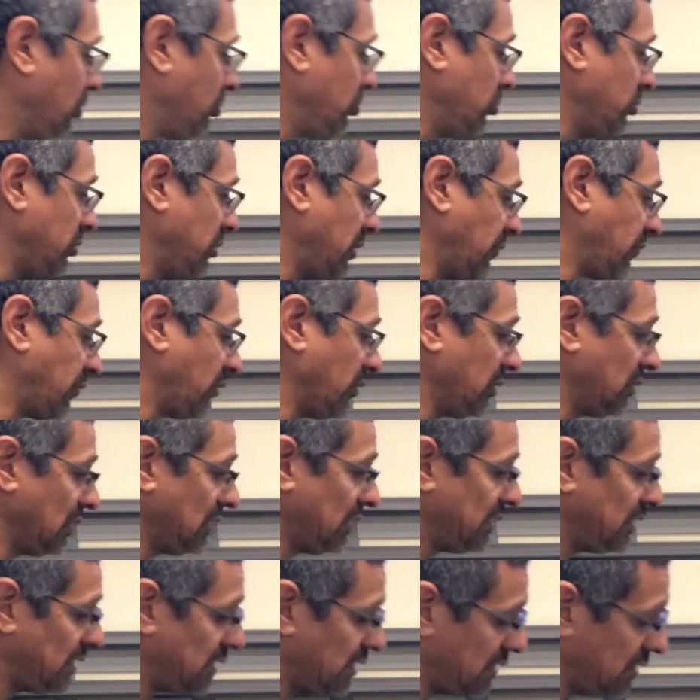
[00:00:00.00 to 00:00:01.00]
going to do
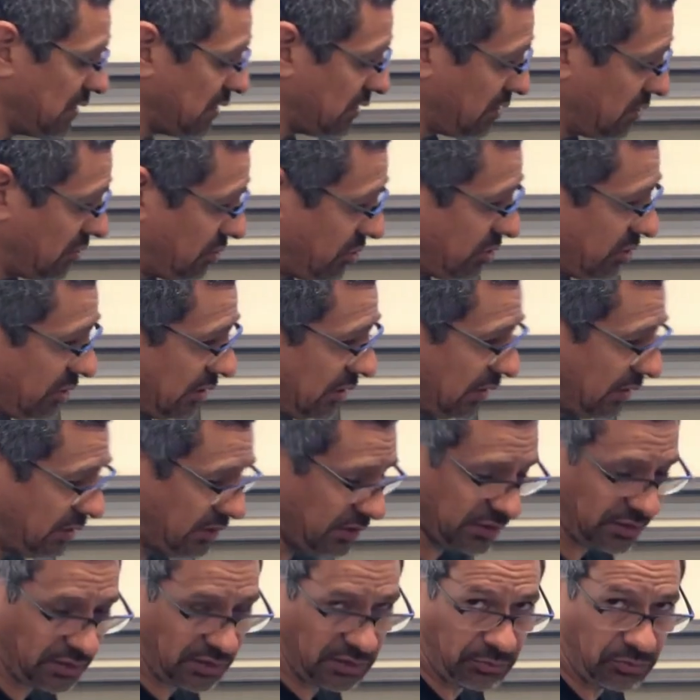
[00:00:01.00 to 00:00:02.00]
differently is,
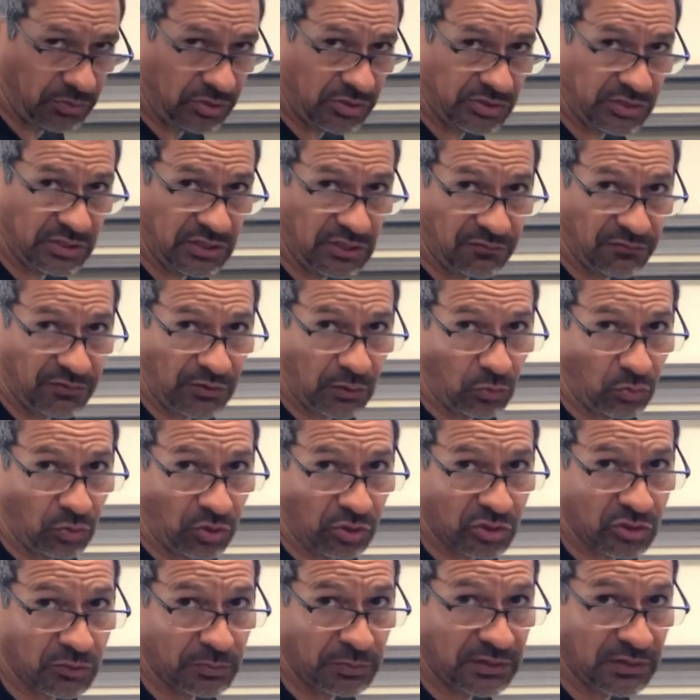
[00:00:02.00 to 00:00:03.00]
and I'm going to see if it
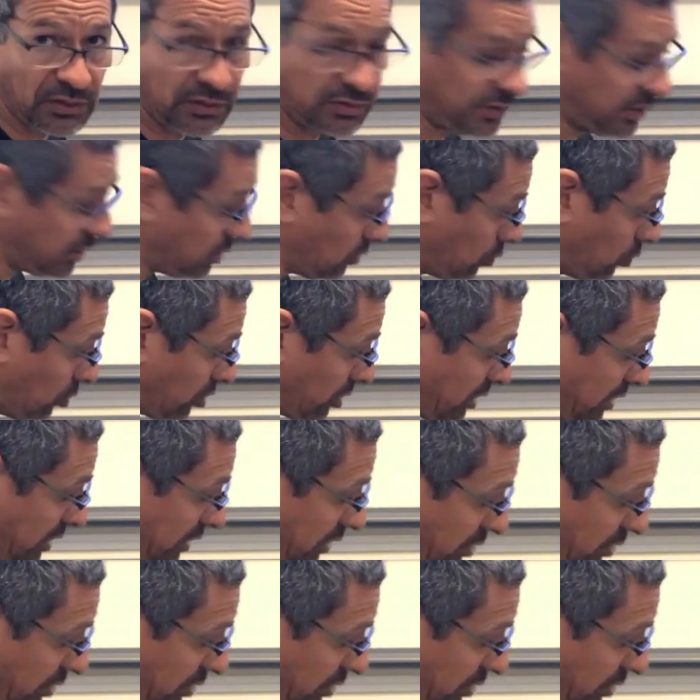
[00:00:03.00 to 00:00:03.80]
works, because it'll work